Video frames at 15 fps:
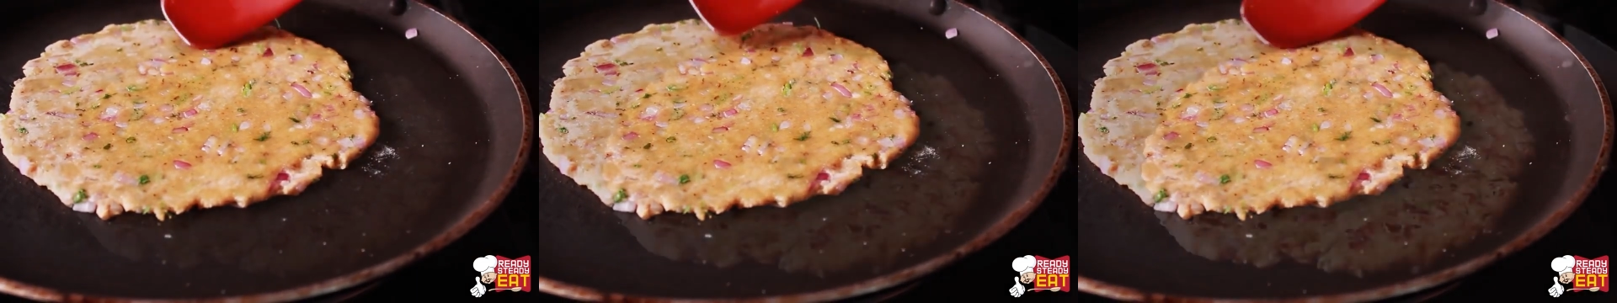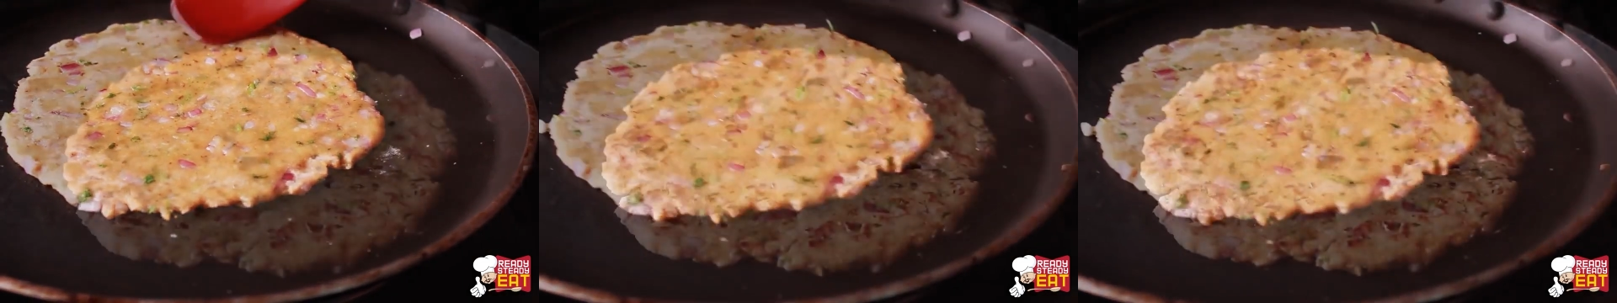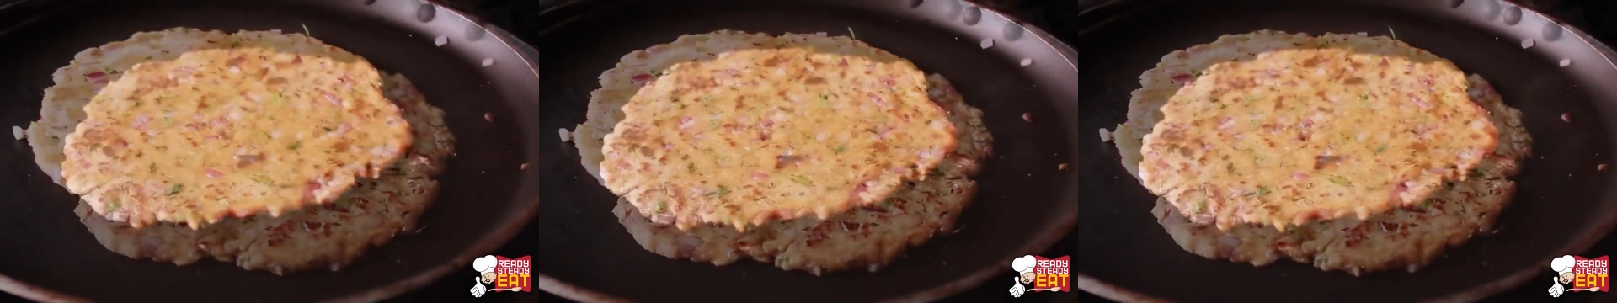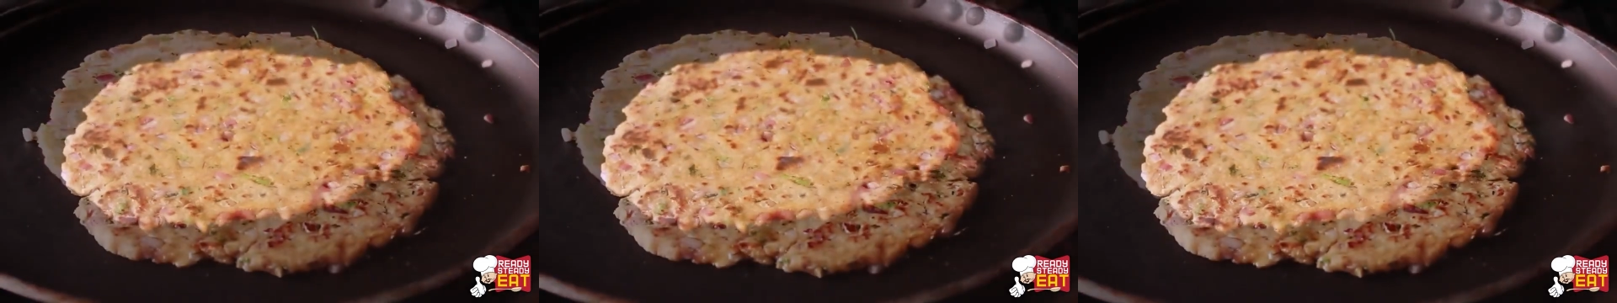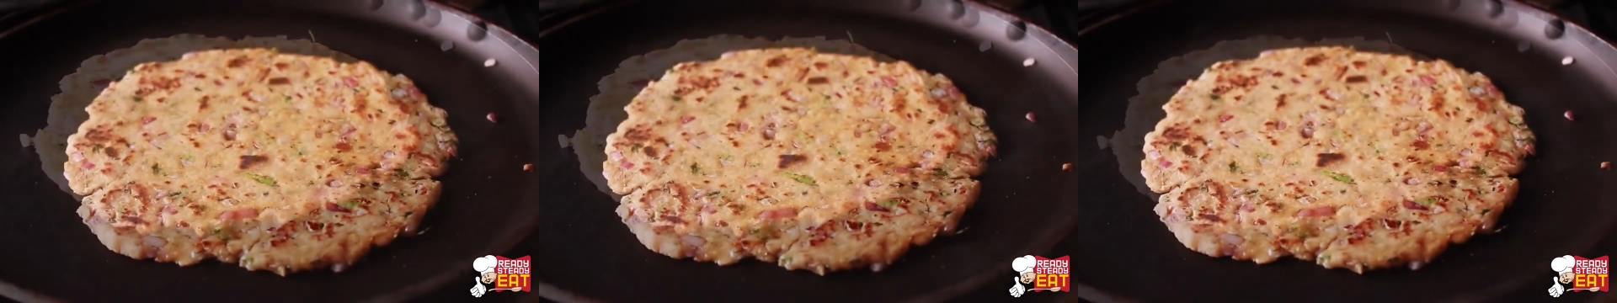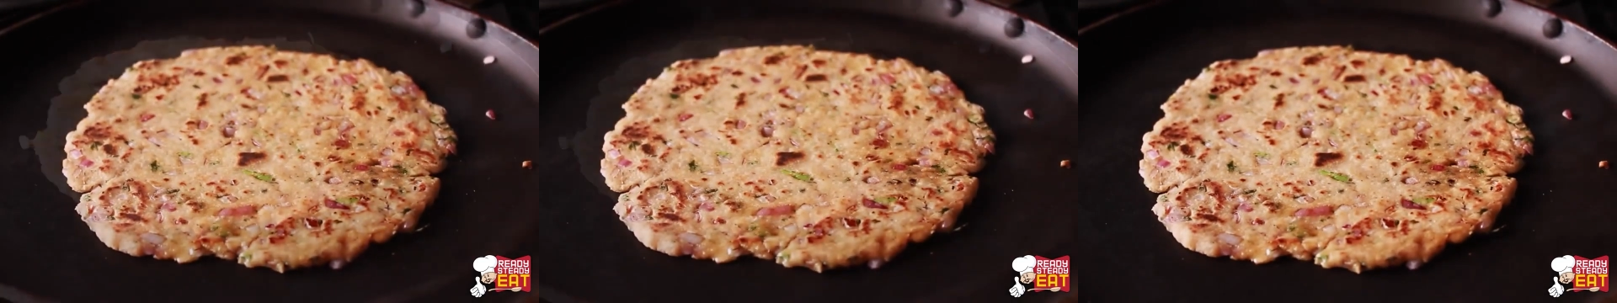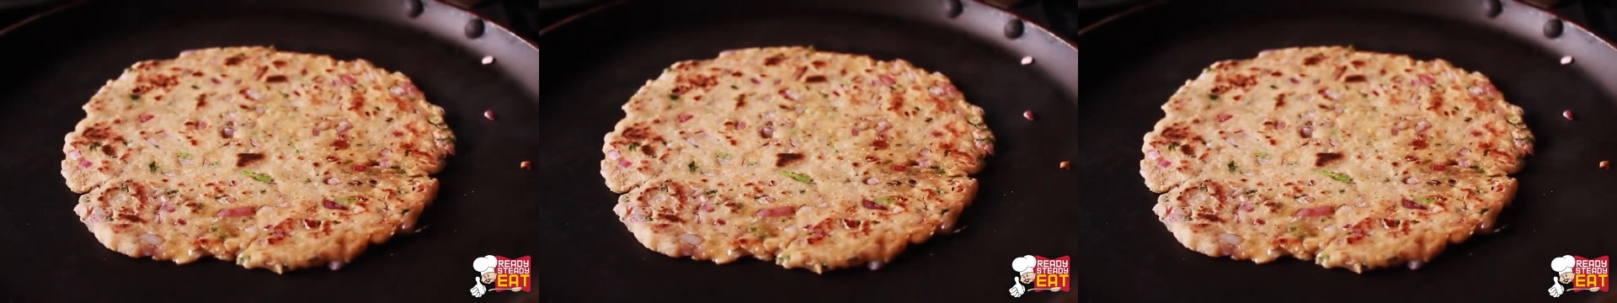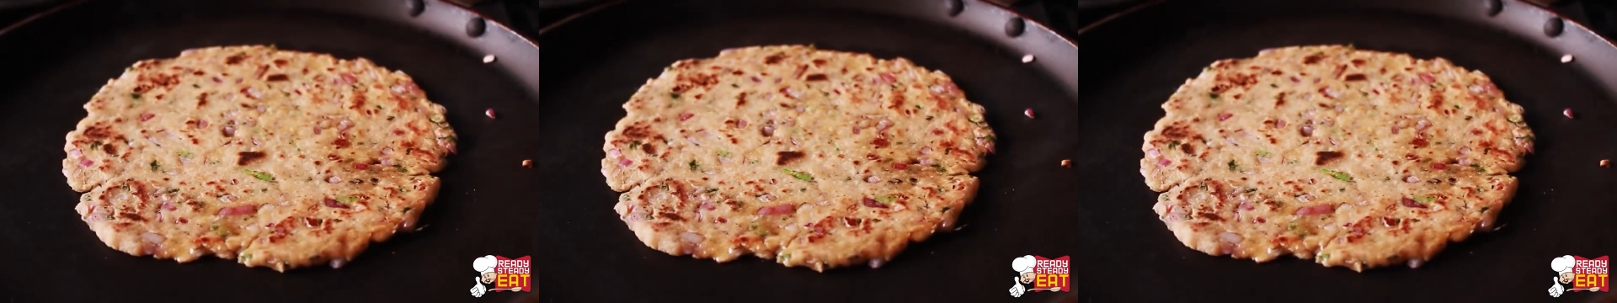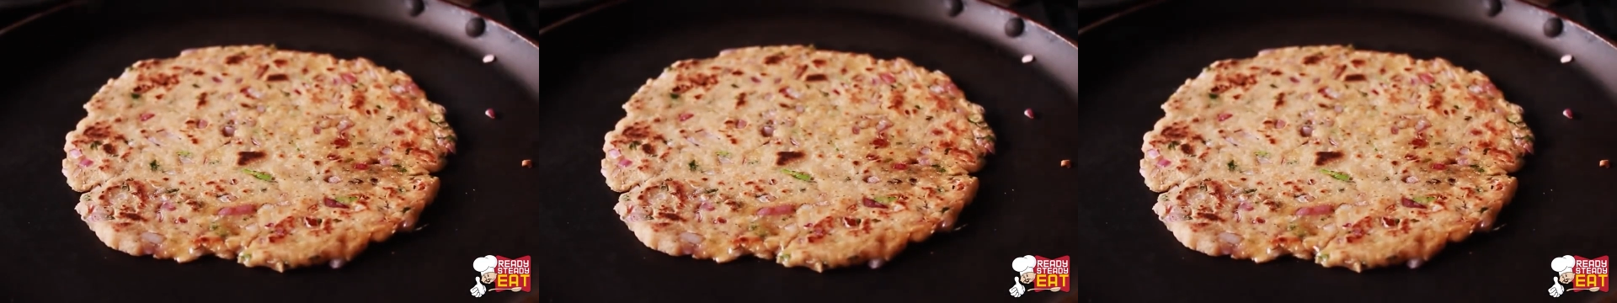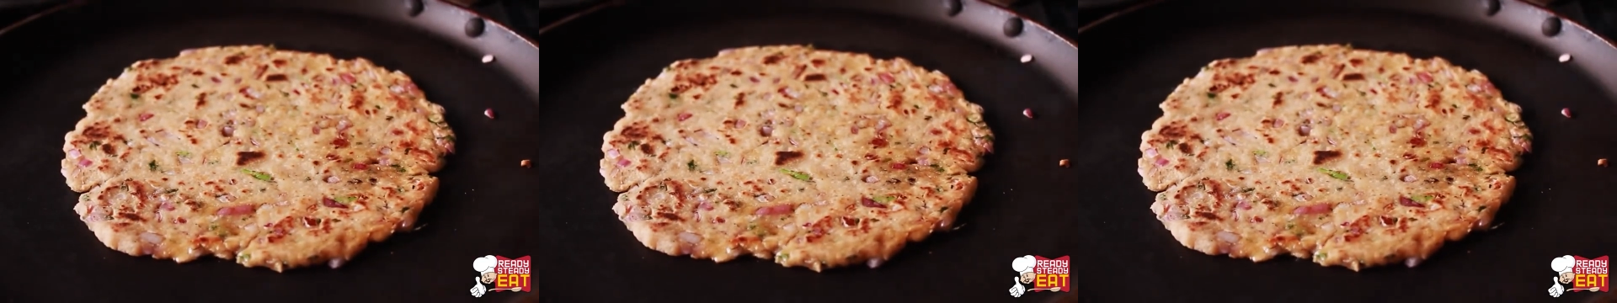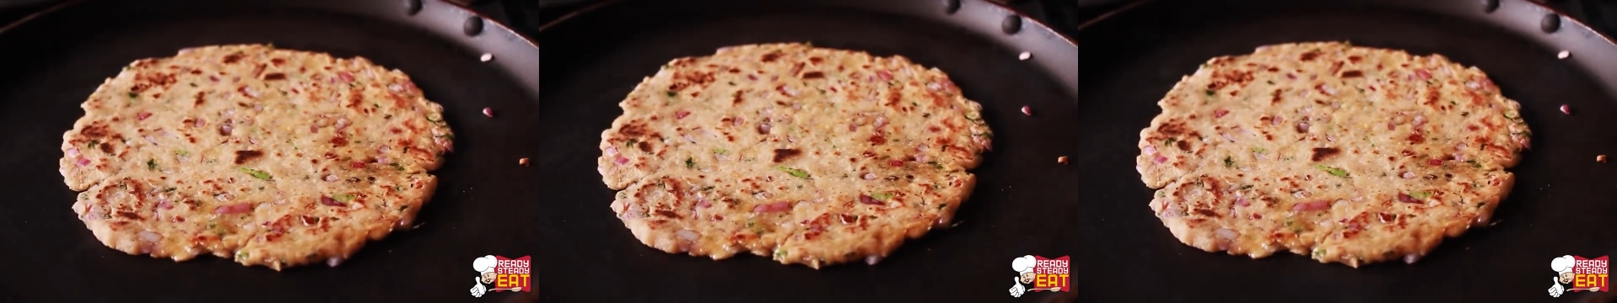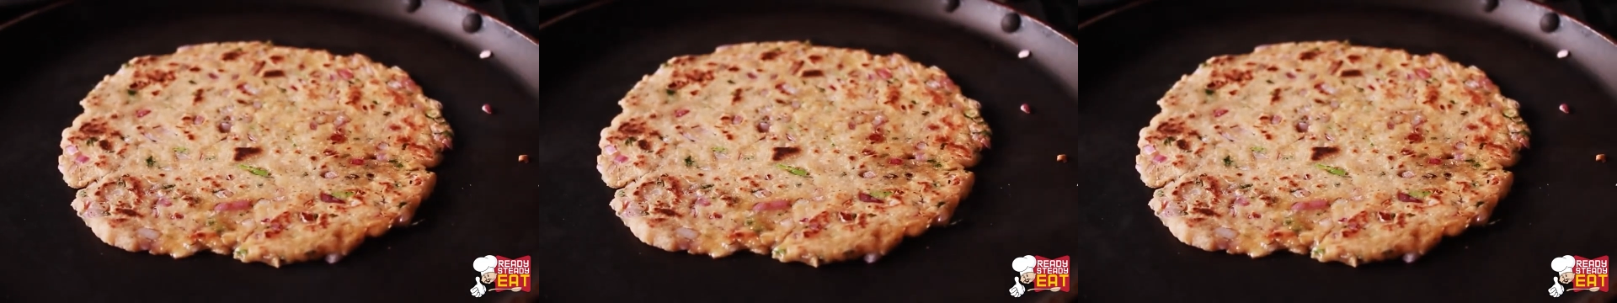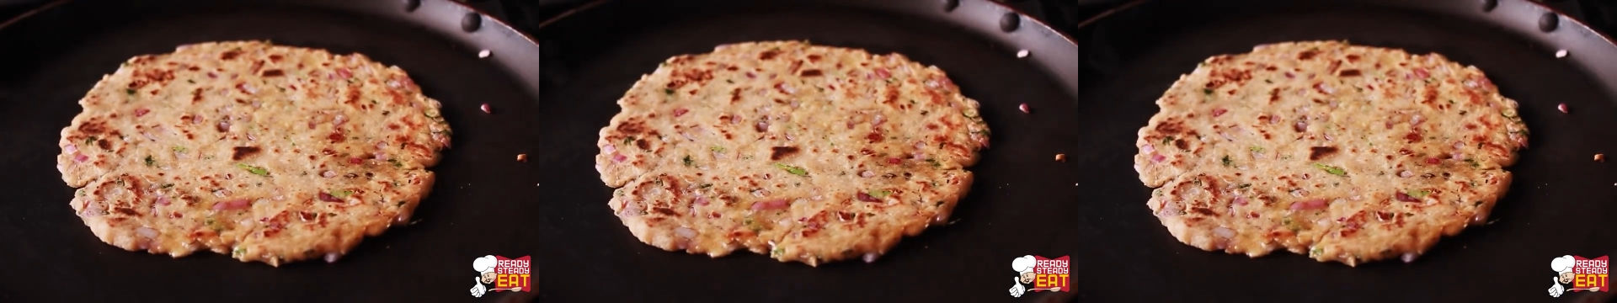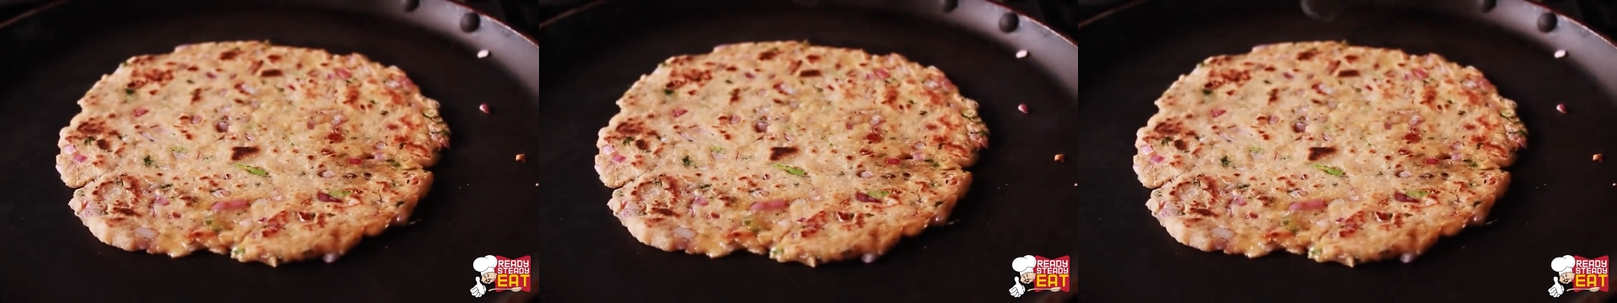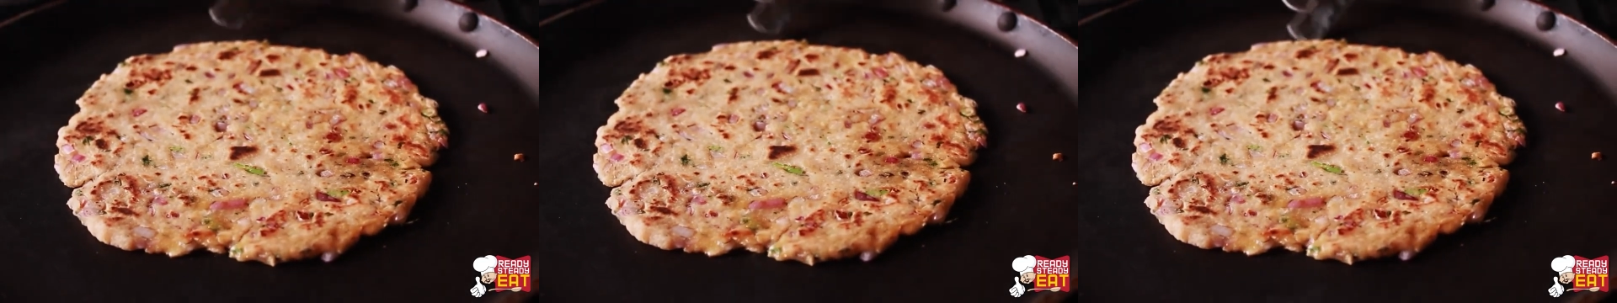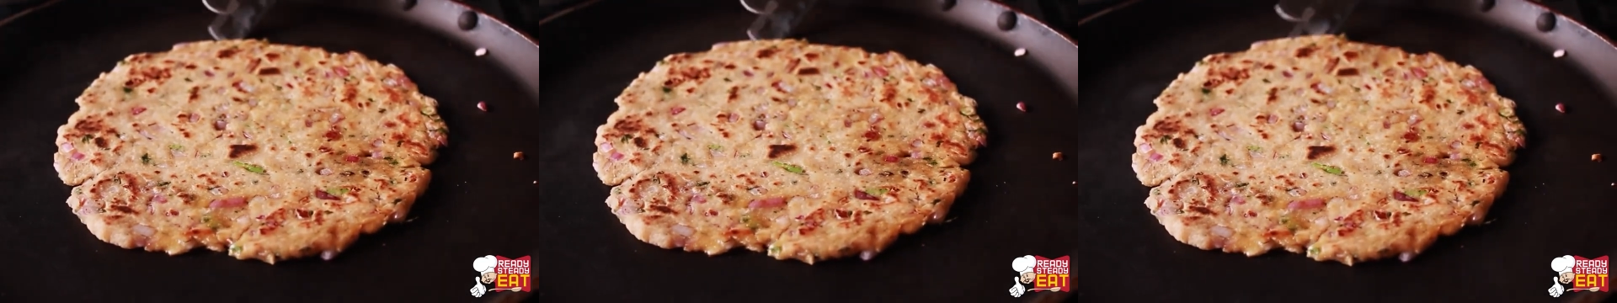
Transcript: [unreadable: no face in view]